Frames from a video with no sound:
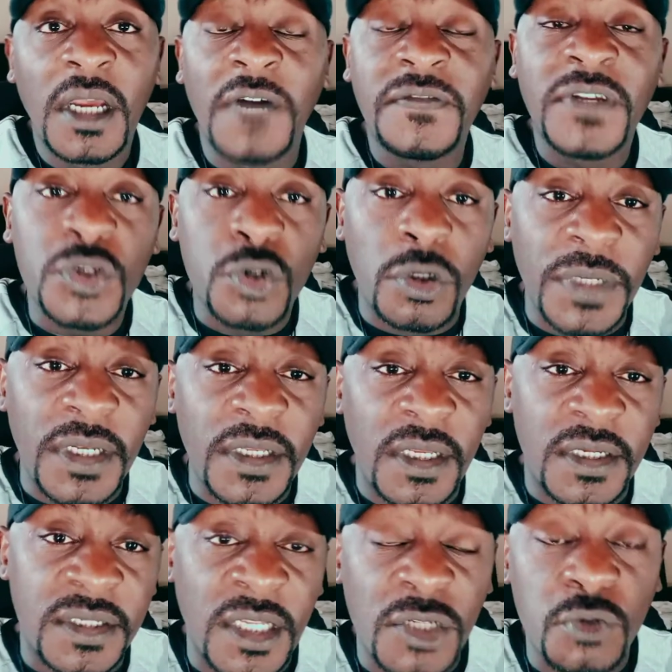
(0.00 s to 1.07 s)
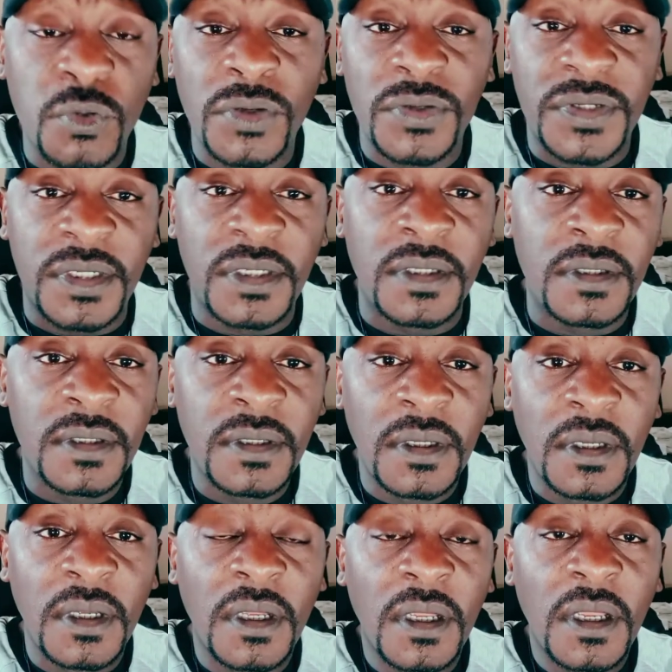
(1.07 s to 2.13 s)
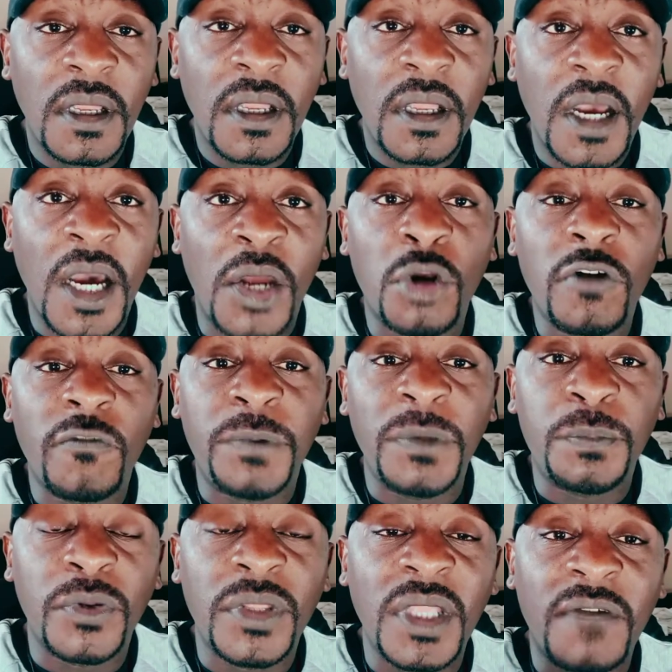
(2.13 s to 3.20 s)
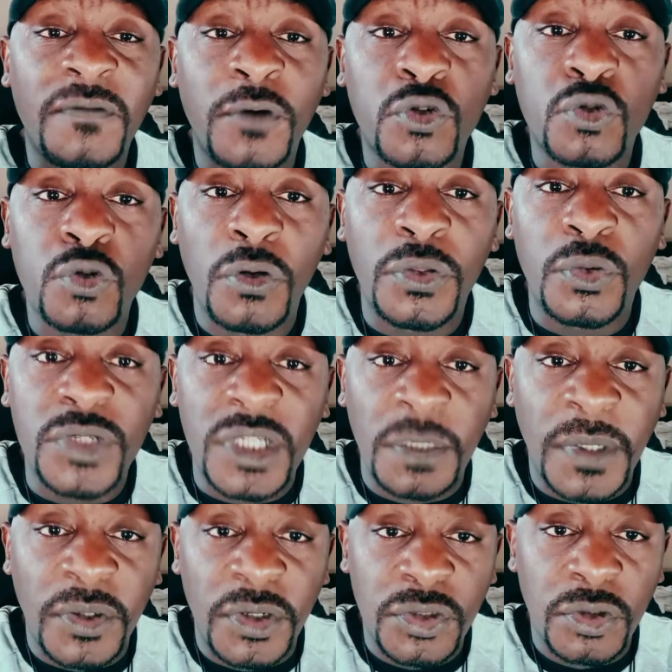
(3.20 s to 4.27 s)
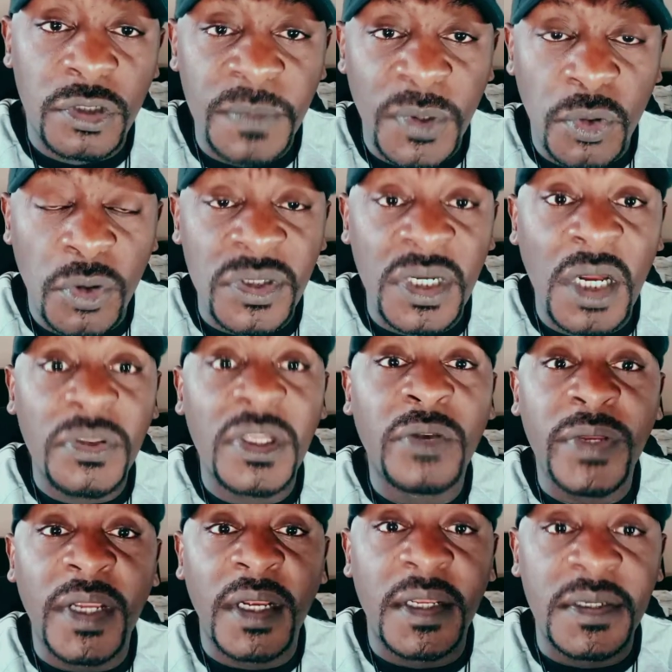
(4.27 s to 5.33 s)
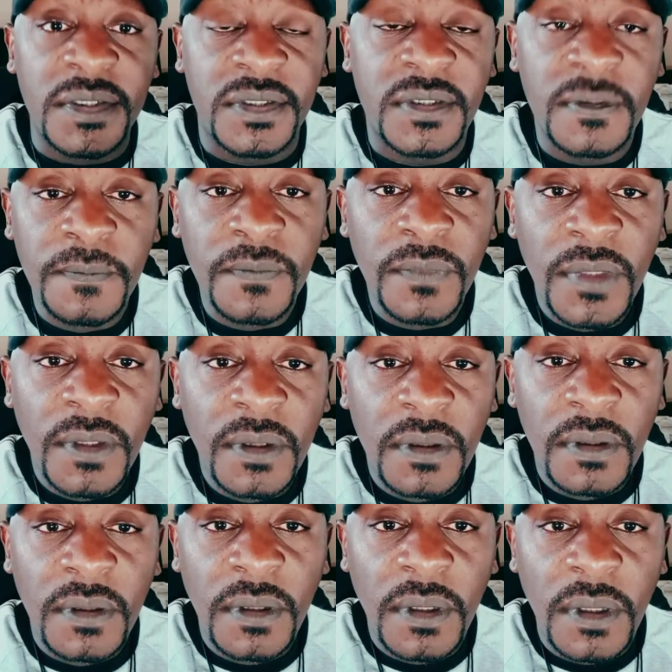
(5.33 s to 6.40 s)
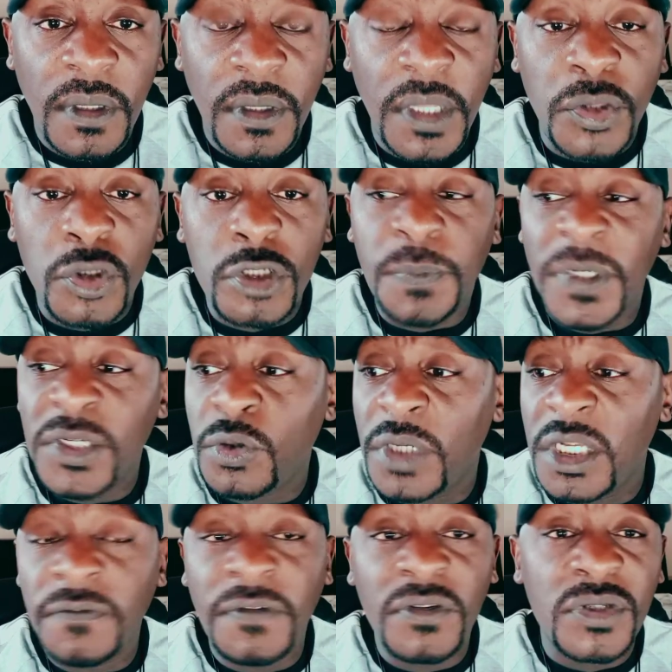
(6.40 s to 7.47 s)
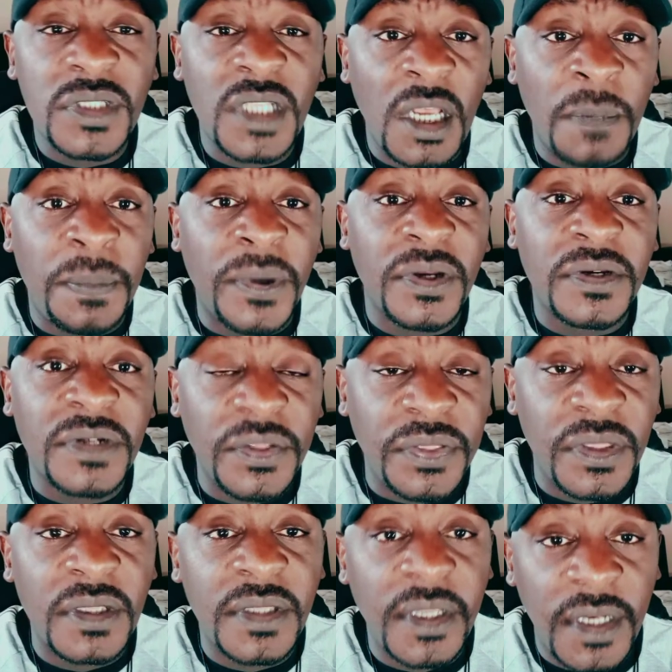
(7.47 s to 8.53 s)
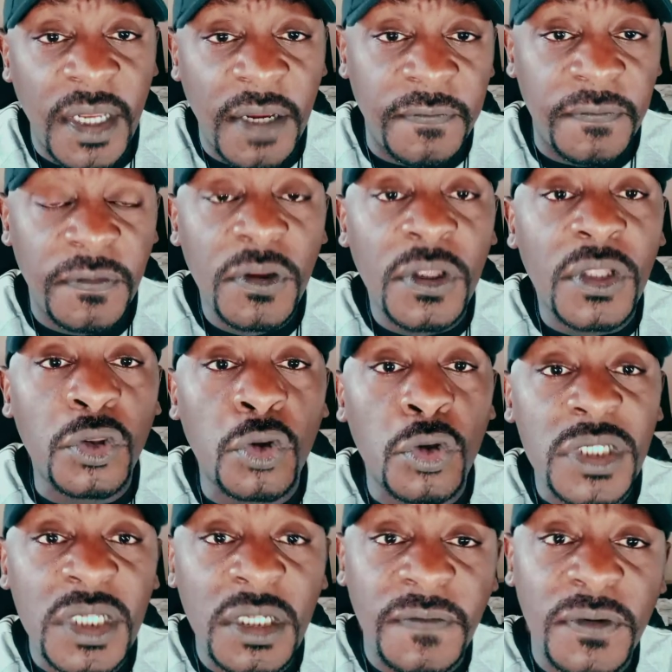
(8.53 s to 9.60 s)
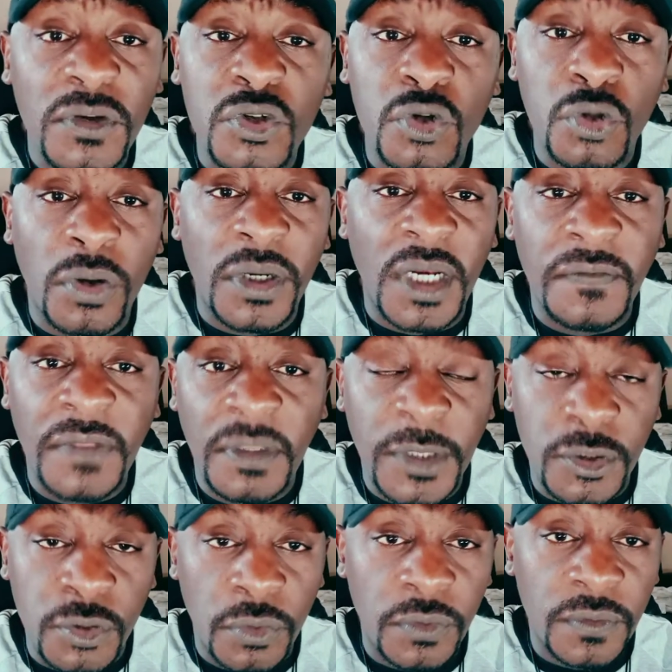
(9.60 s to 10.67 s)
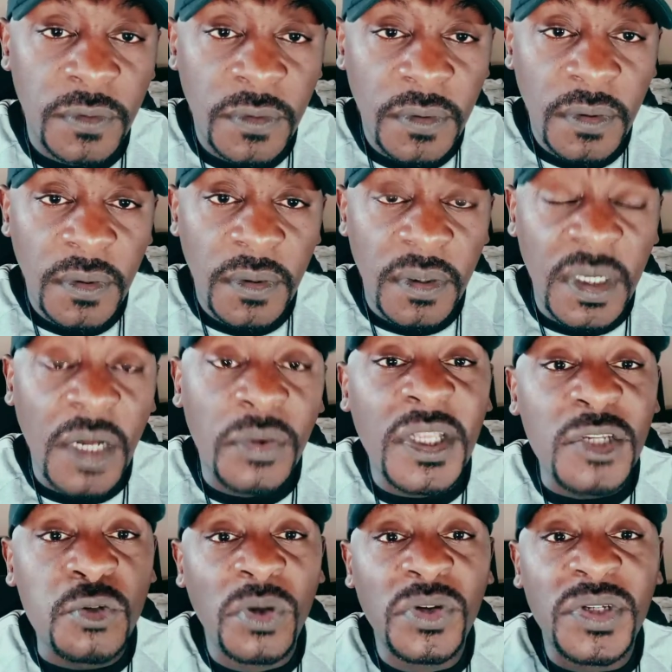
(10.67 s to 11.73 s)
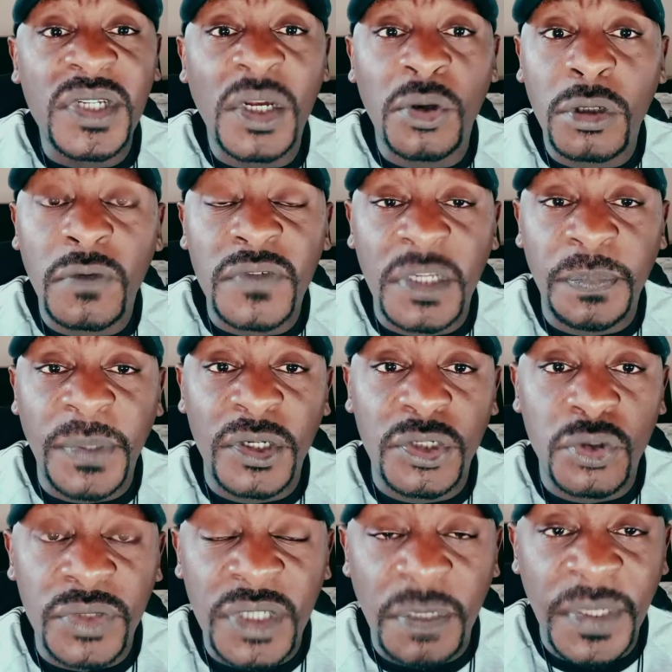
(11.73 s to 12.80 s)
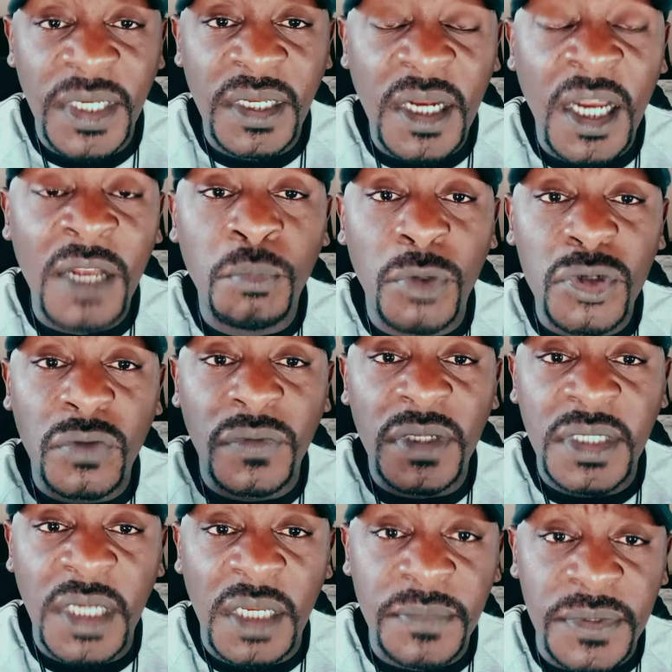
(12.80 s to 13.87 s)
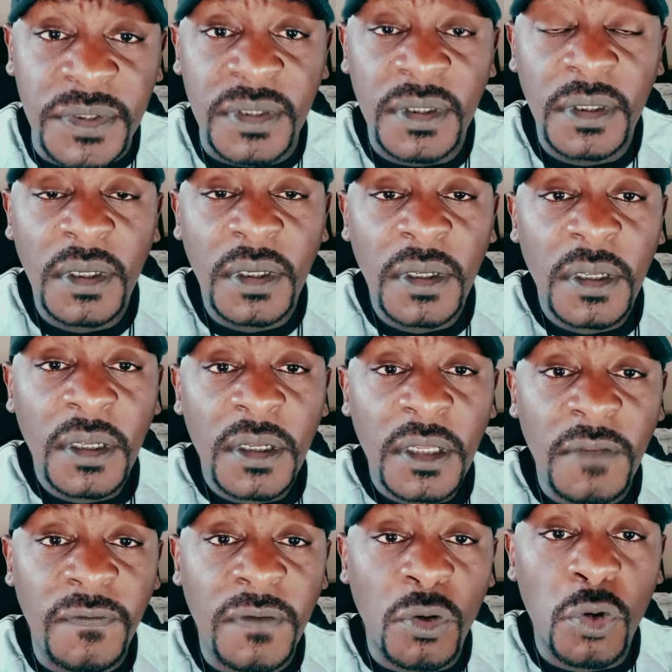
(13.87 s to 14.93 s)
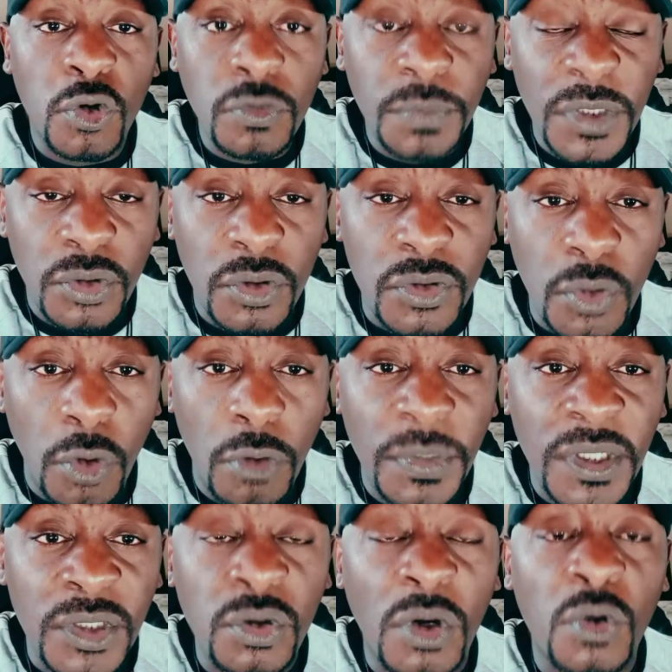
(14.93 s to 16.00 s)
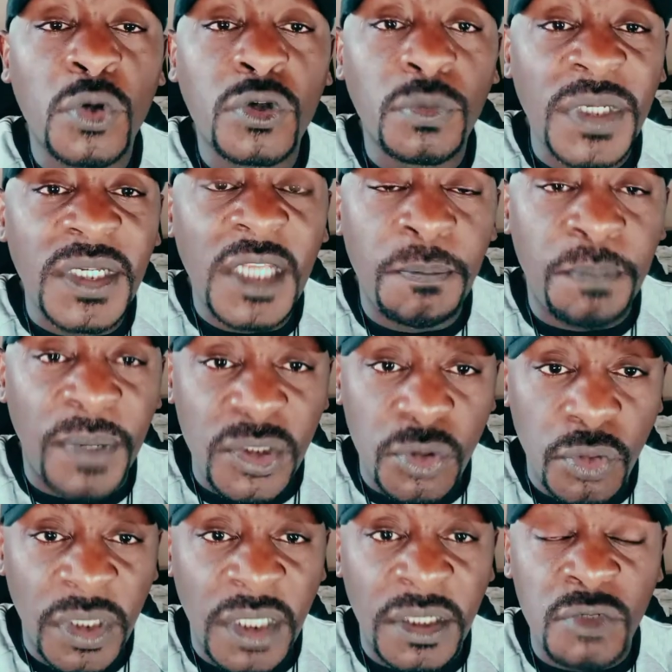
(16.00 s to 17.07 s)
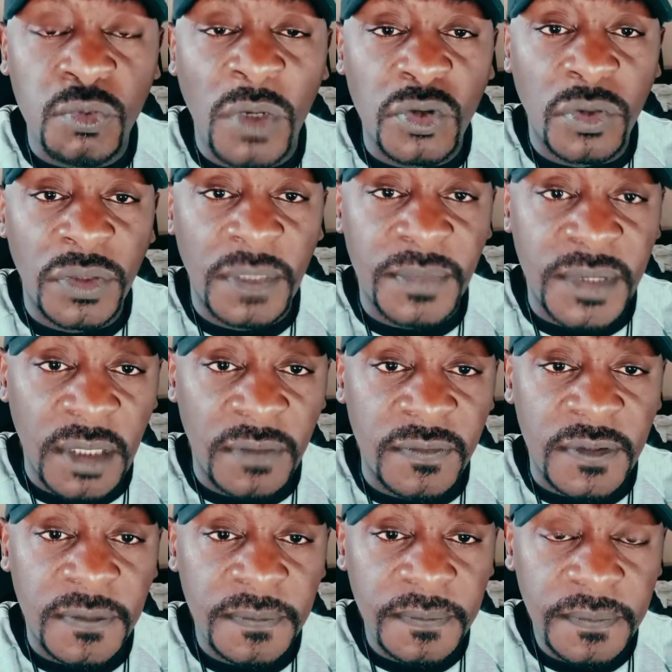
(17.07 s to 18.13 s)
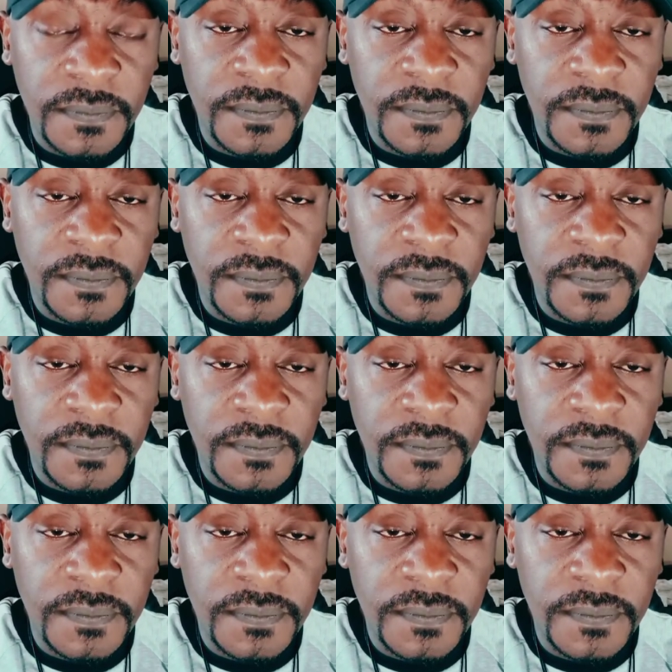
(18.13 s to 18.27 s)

After so many years, that's why you see a lot of people, they have got to go through separations, because now they realize that those particular individuals they apparently think they love, those individuals do not love them at all. Now that's when you see a lot of separations happening. And most of the times, if you're going to meet your soulmate, you're going to meet a person that has worked on themselves.